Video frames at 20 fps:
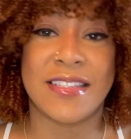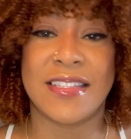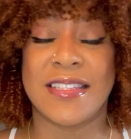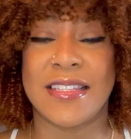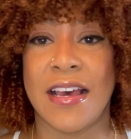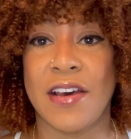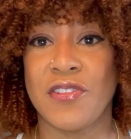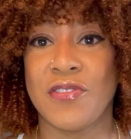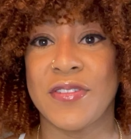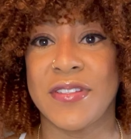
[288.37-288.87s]

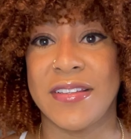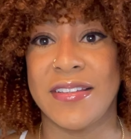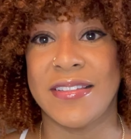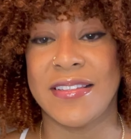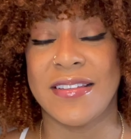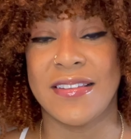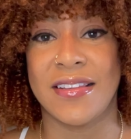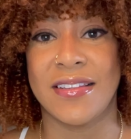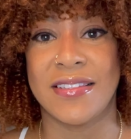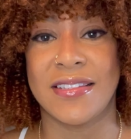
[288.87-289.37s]
settles
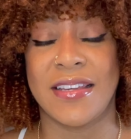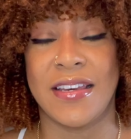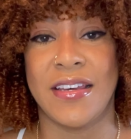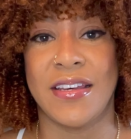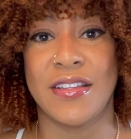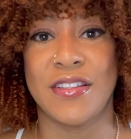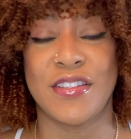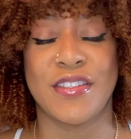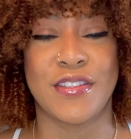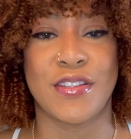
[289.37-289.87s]
into the
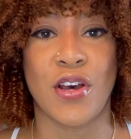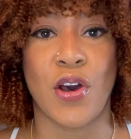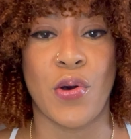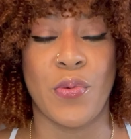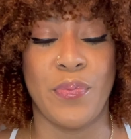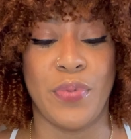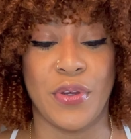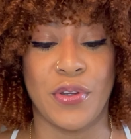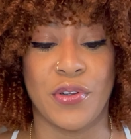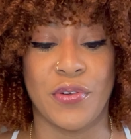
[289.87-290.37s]
skin
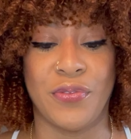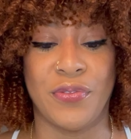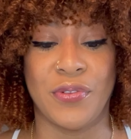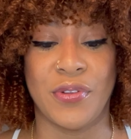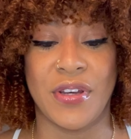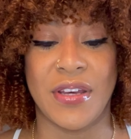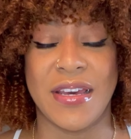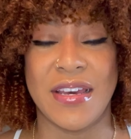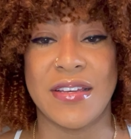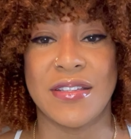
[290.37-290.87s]
so
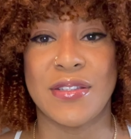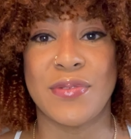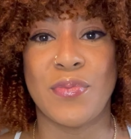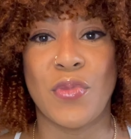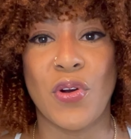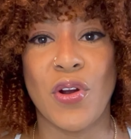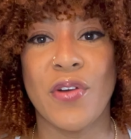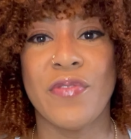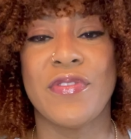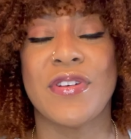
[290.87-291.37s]
beautifully. It's
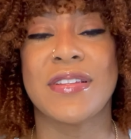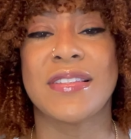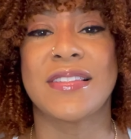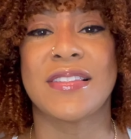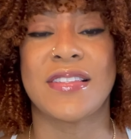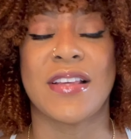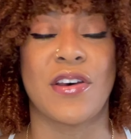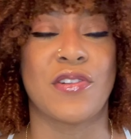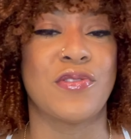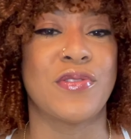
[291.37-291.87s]
more of a
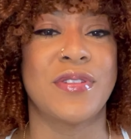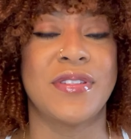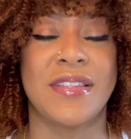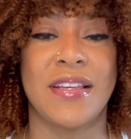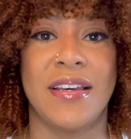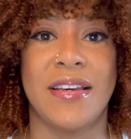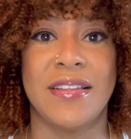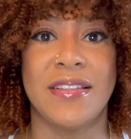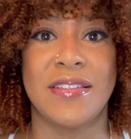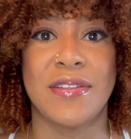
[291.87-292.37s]
subtle
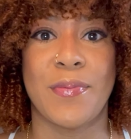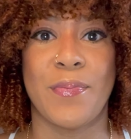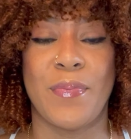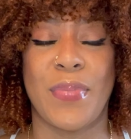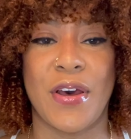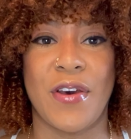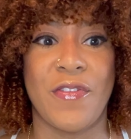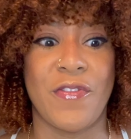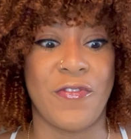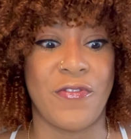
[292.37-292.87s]
scent,
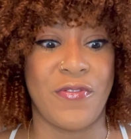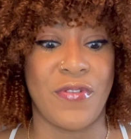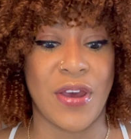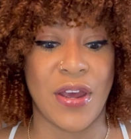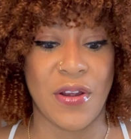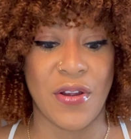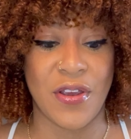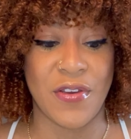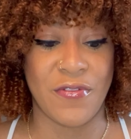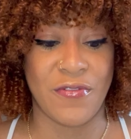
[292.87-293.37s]
but
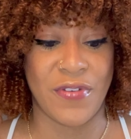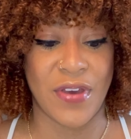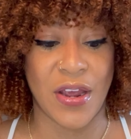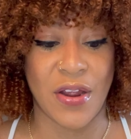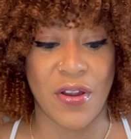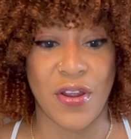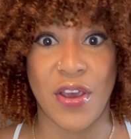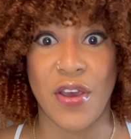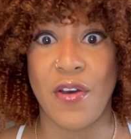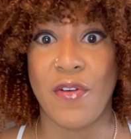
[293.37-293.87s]
very,
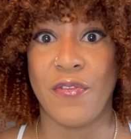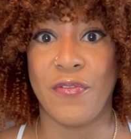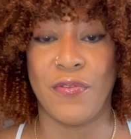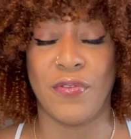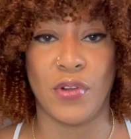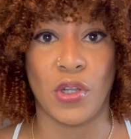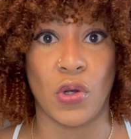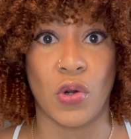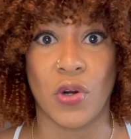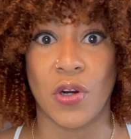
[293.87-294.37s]
very
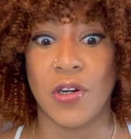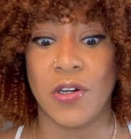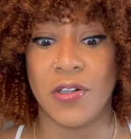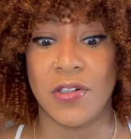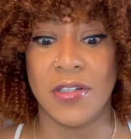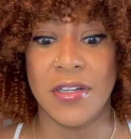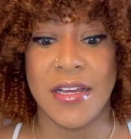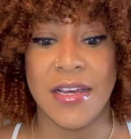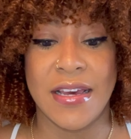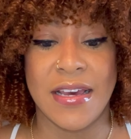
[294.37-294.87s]

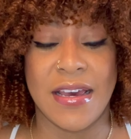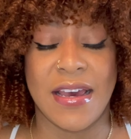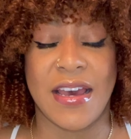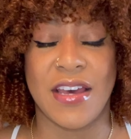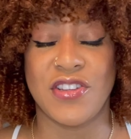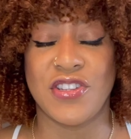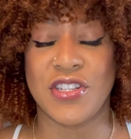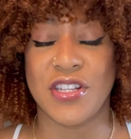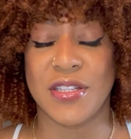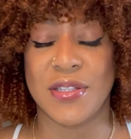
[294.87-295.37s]
floral.
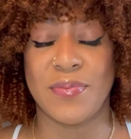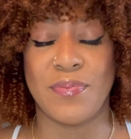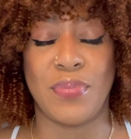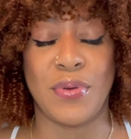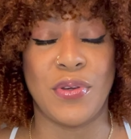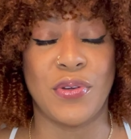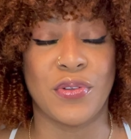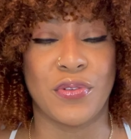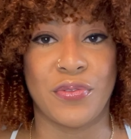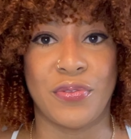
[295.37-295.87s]
It's just
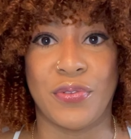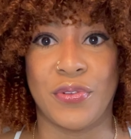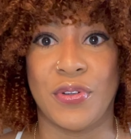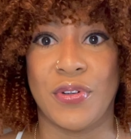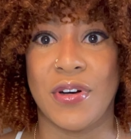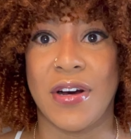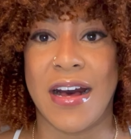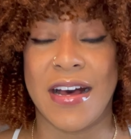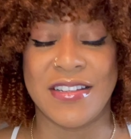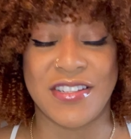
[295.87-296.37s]

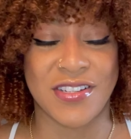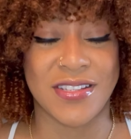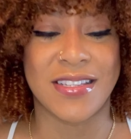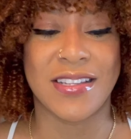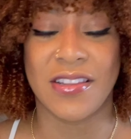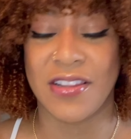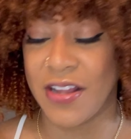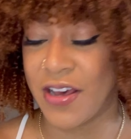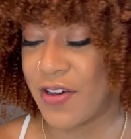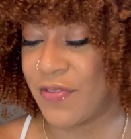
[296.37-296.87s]
beautiful. I just
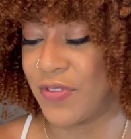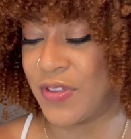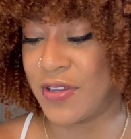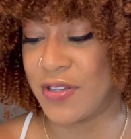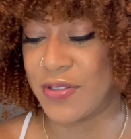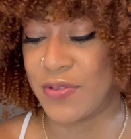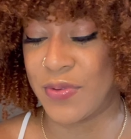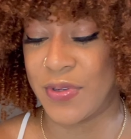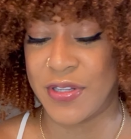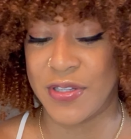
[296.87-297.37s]
love
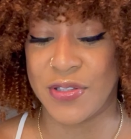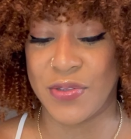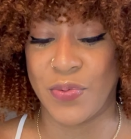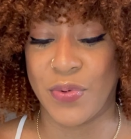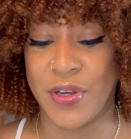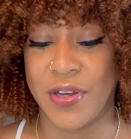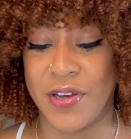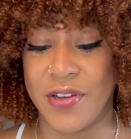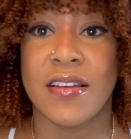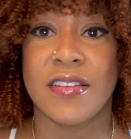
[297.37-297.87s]
this one as
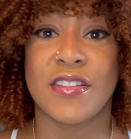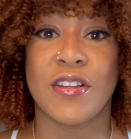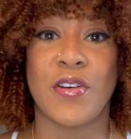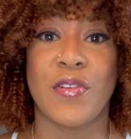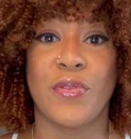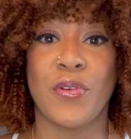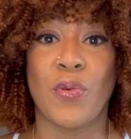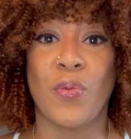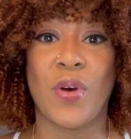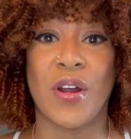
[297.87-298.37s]
well. So
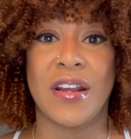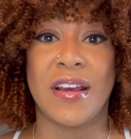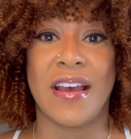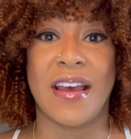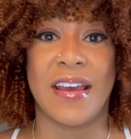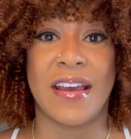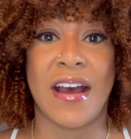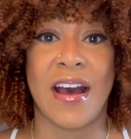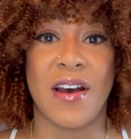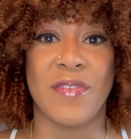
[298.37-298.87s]
if you're wanting
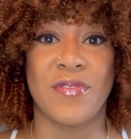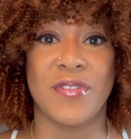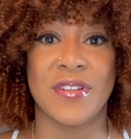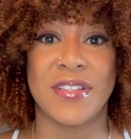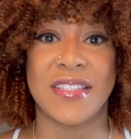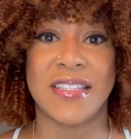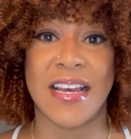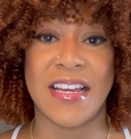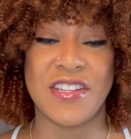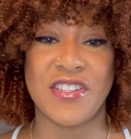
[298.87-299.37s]
a
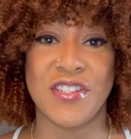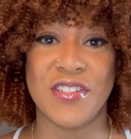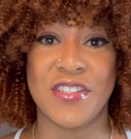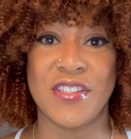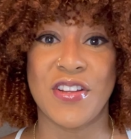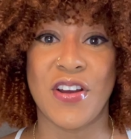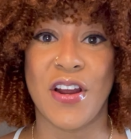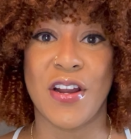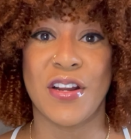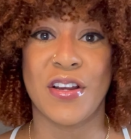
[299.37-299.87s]
conversation
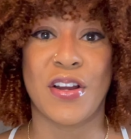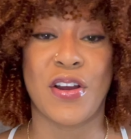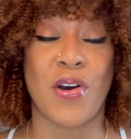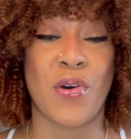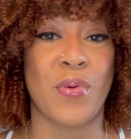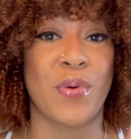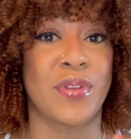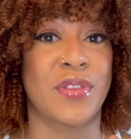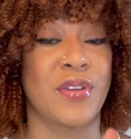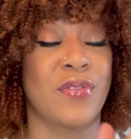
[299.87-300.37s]
starter,
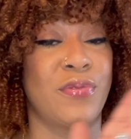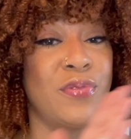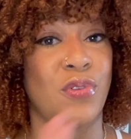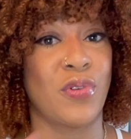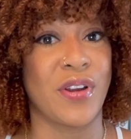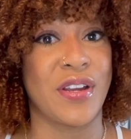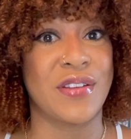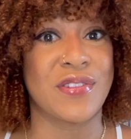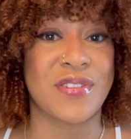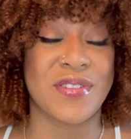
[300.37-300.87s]
go with the
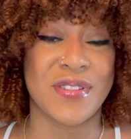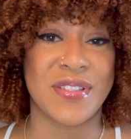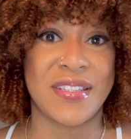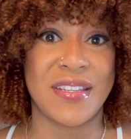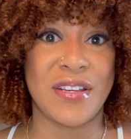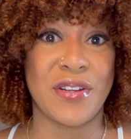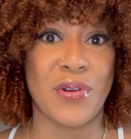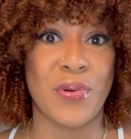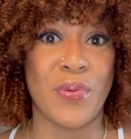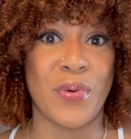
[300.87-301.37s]
Floriental
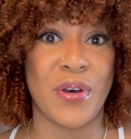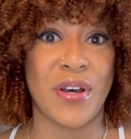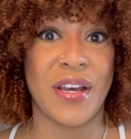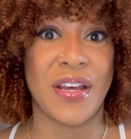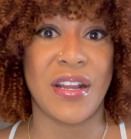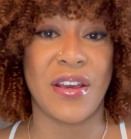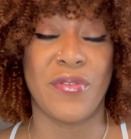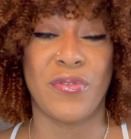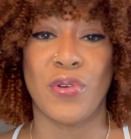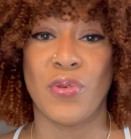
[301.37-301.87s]

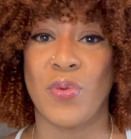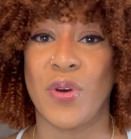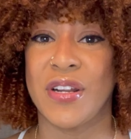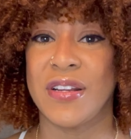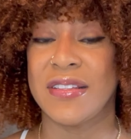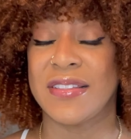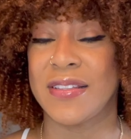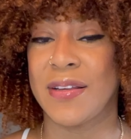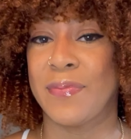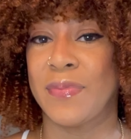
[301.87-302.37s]
Cedarwood. If you're
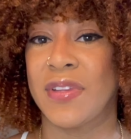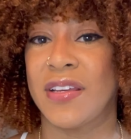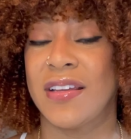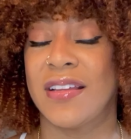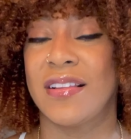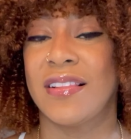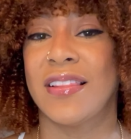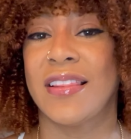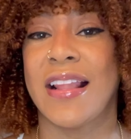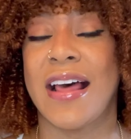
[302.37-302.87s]
wanting
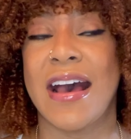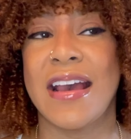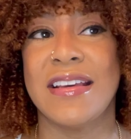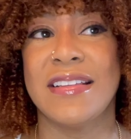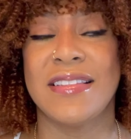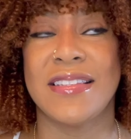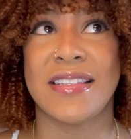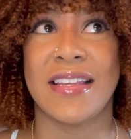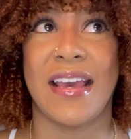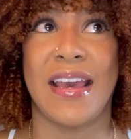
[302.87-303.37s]
something
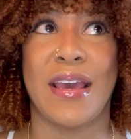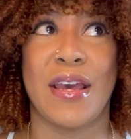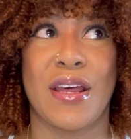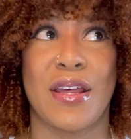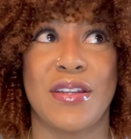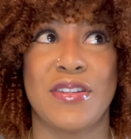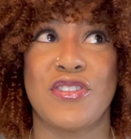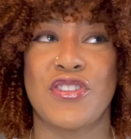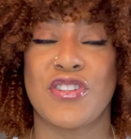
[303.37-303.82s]
light and